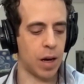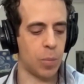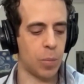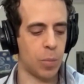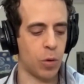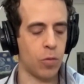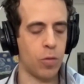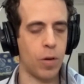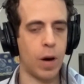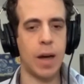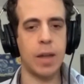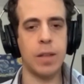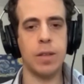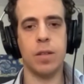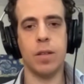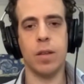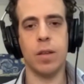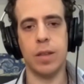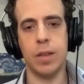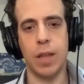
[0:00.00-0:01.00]

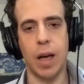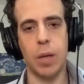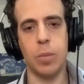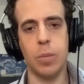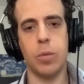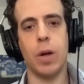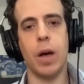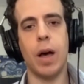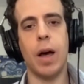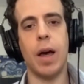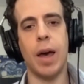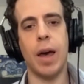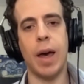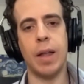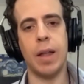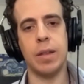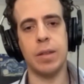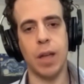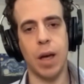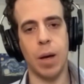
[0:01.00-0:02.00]
provides tanpura
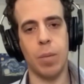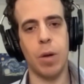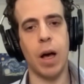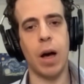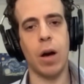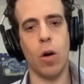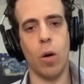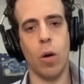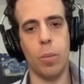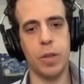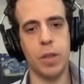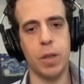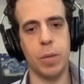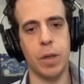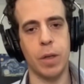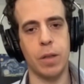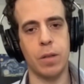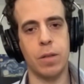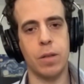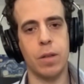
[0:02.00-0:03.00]
and tabla
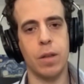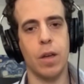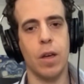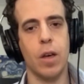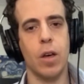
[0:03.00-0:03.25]
accompaniment